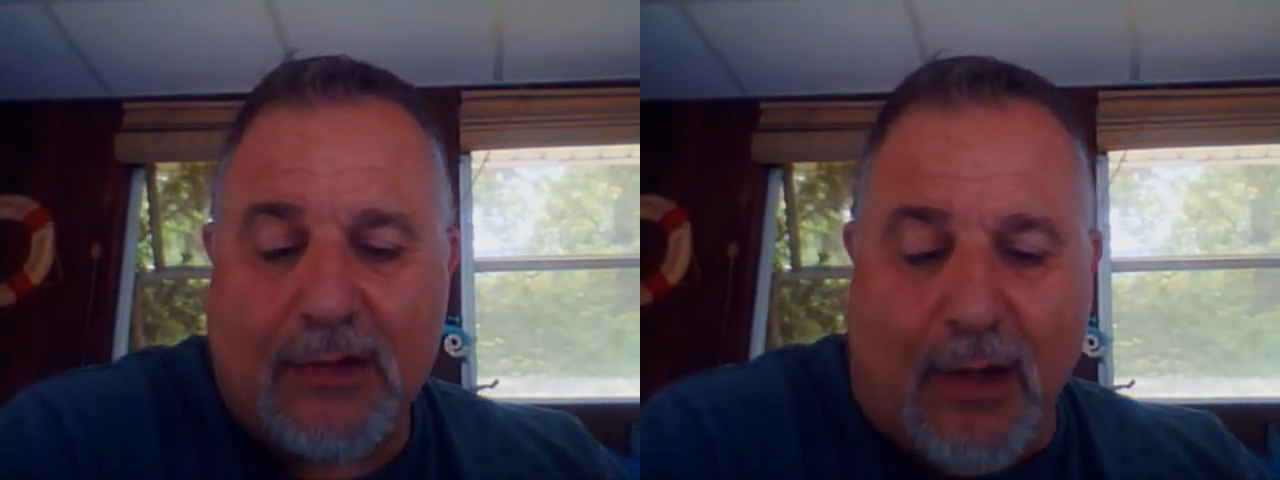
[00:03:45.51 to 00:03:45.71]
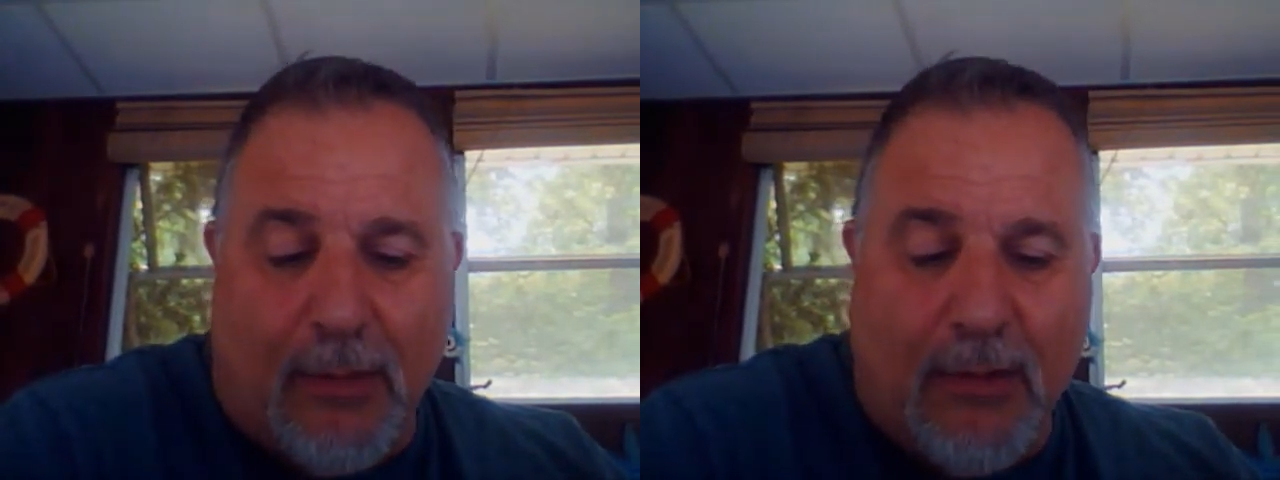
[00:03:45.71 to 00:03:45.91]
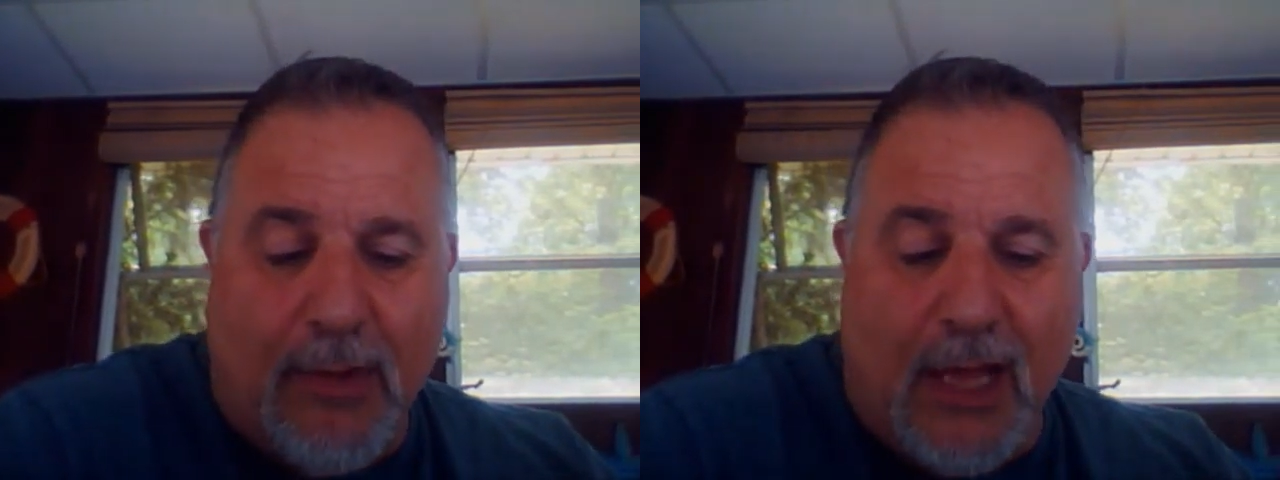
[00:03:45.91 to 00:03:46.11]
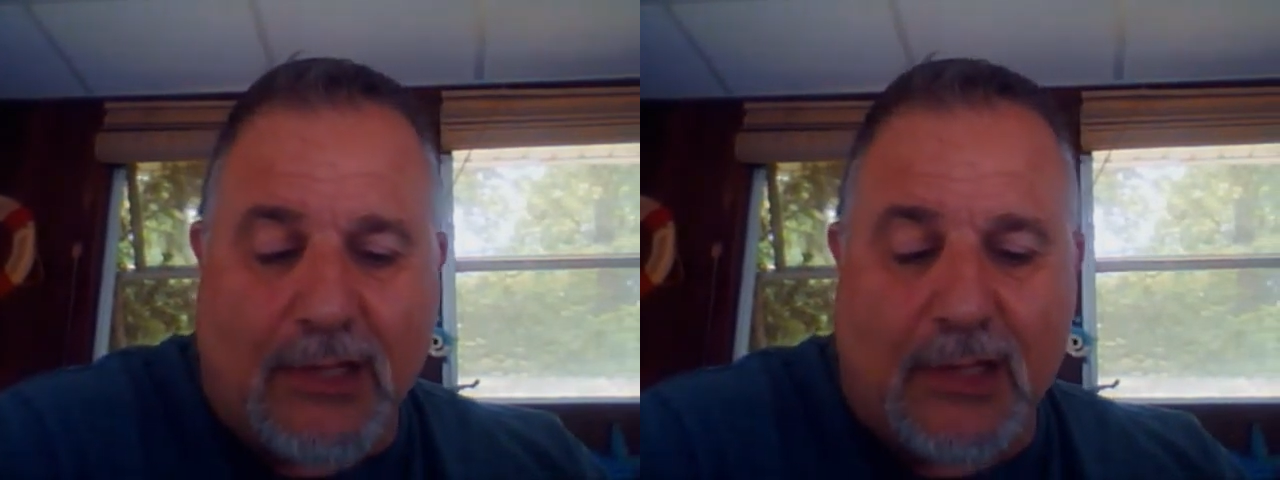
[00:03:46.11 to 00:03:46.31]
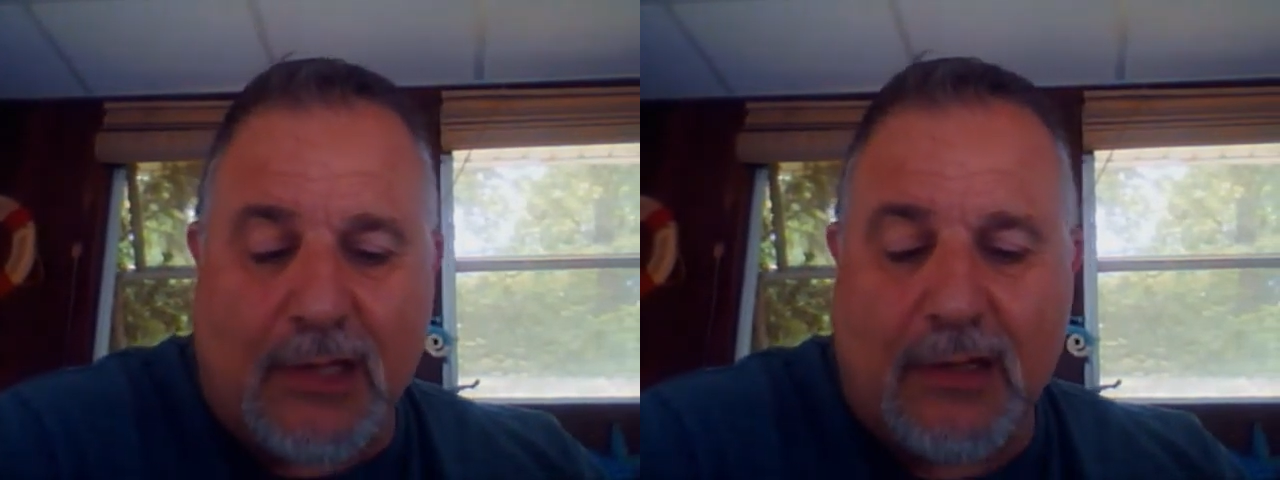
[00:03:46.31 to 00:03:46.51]
Double
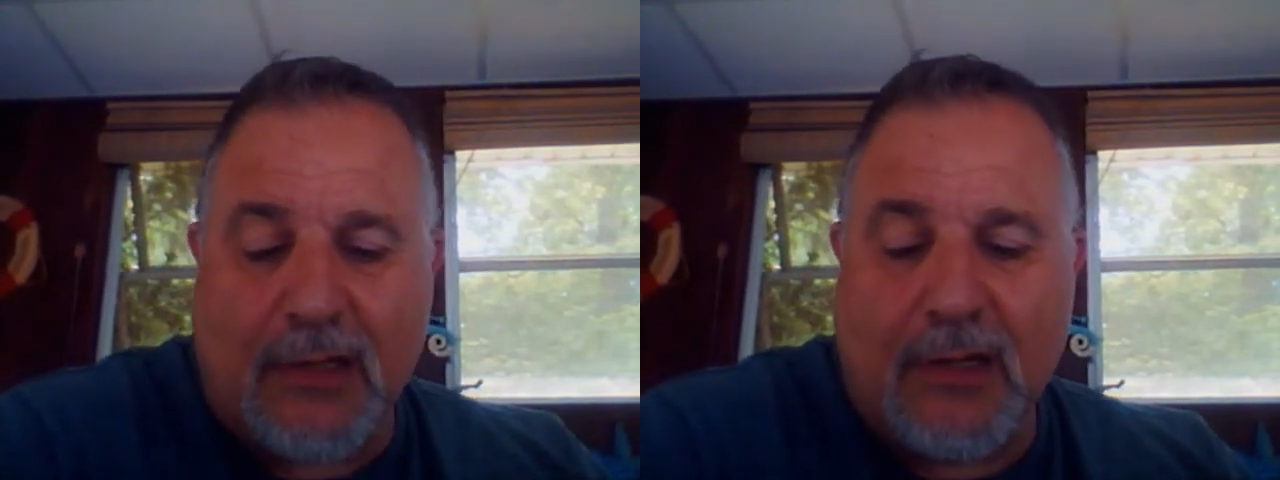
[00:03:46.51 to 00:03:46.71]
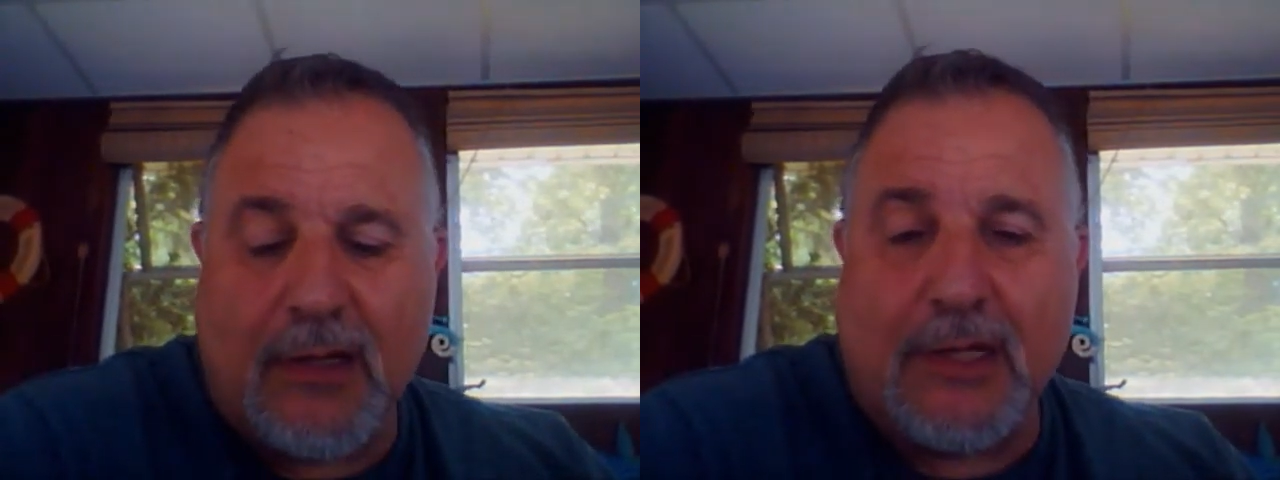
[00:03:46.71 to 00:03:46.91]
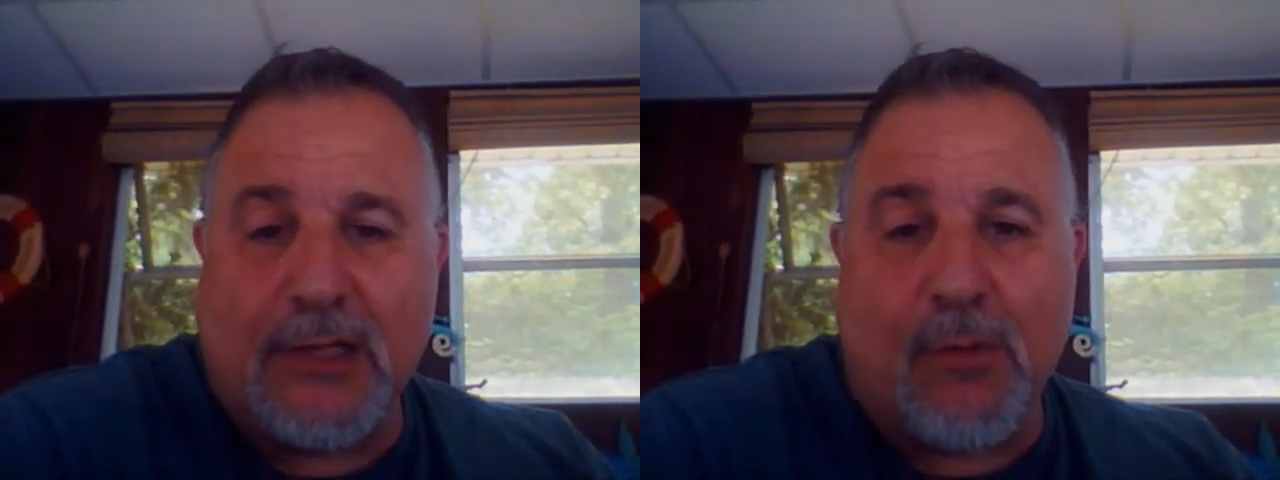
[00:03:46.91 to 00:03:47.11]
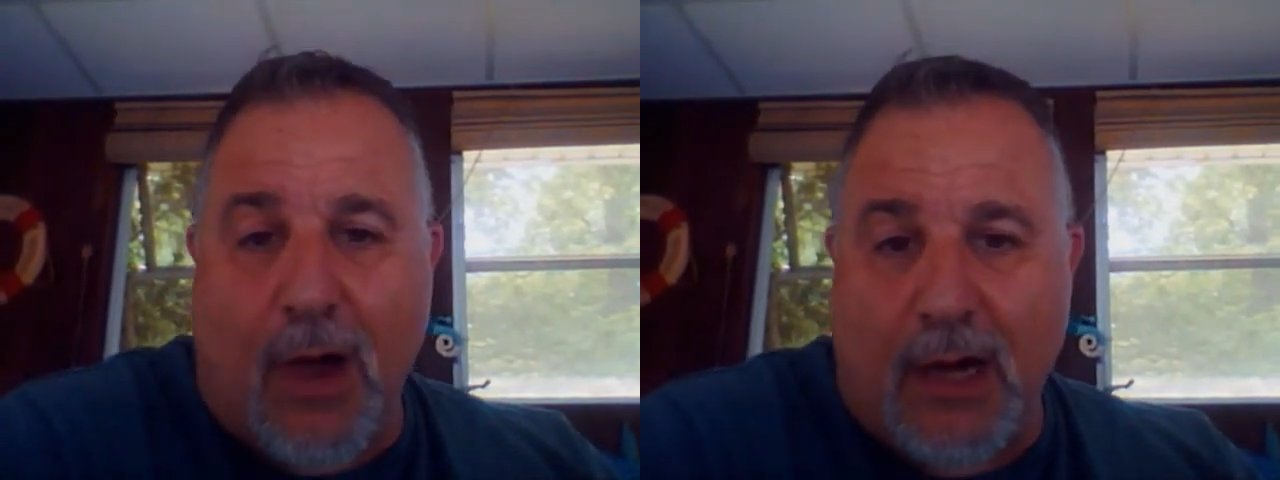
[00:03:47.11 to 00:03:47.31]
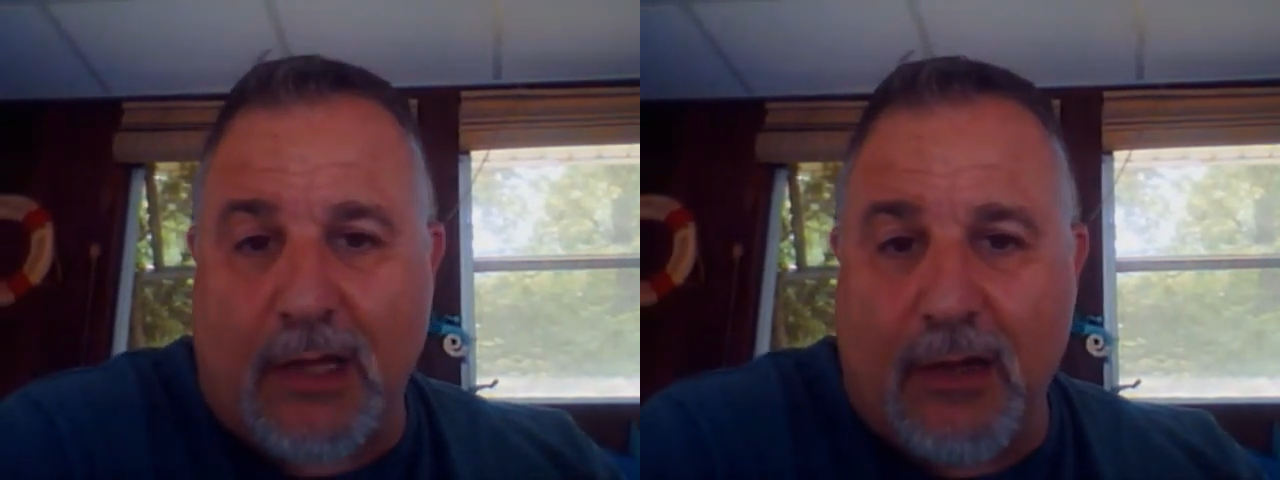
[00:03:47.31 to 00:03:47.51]
elimination is in
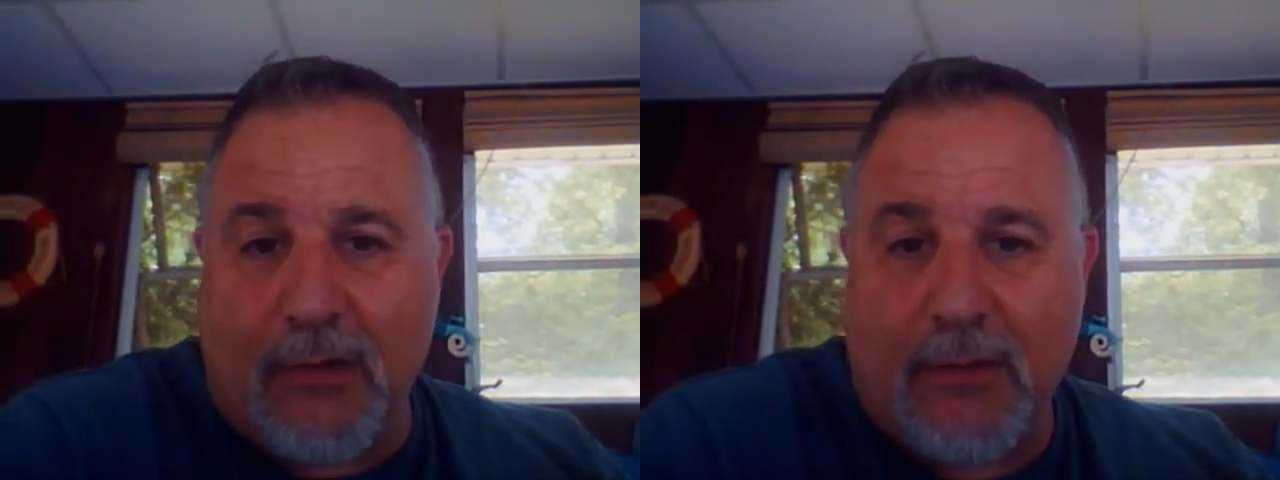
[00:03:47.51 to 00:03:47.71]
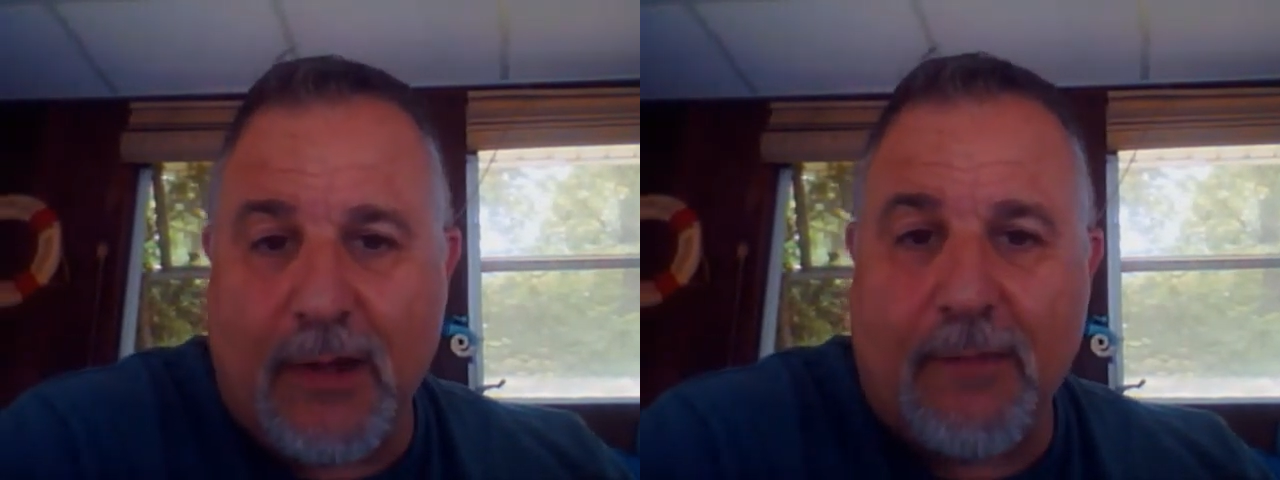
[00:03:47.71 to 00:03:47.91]
Wanakew.